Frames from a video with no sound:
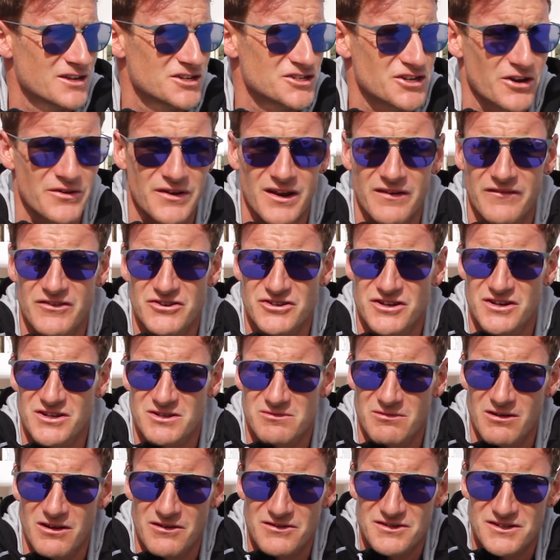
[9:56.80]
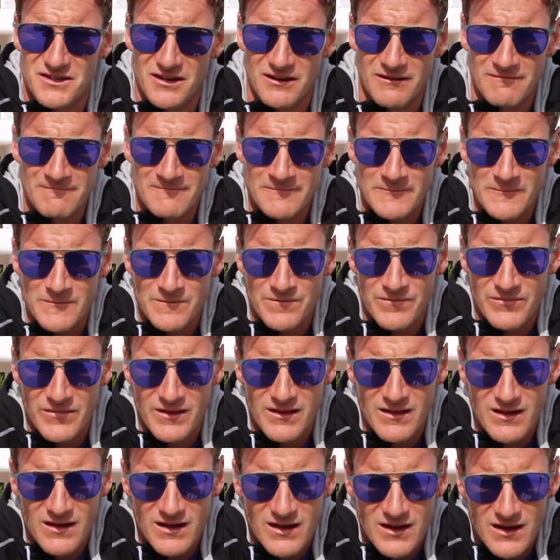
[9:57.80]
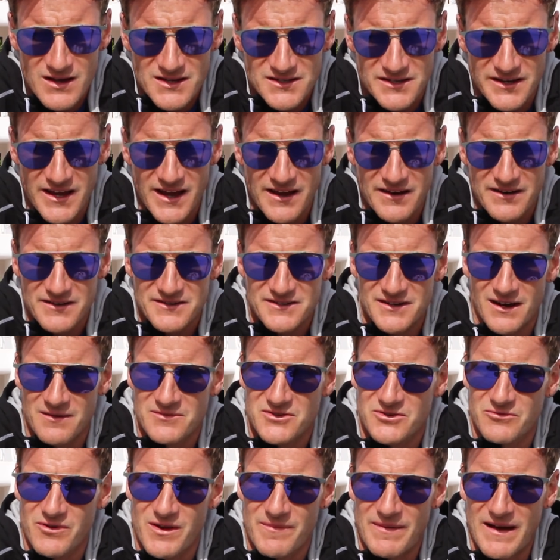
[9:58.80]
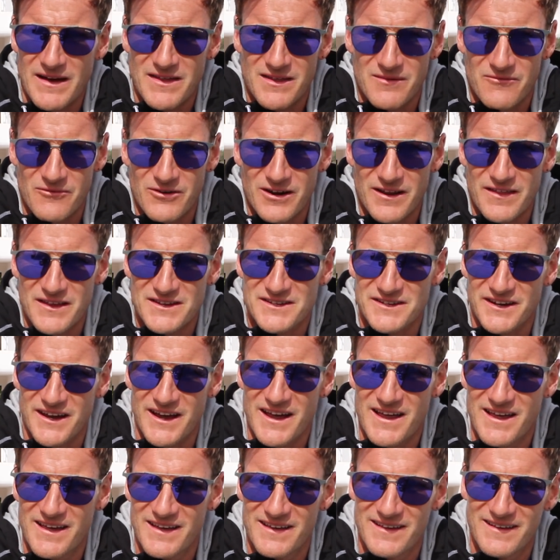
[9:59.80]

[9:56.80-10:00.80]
showing their vision as well. So yeah, time to repay them really this year.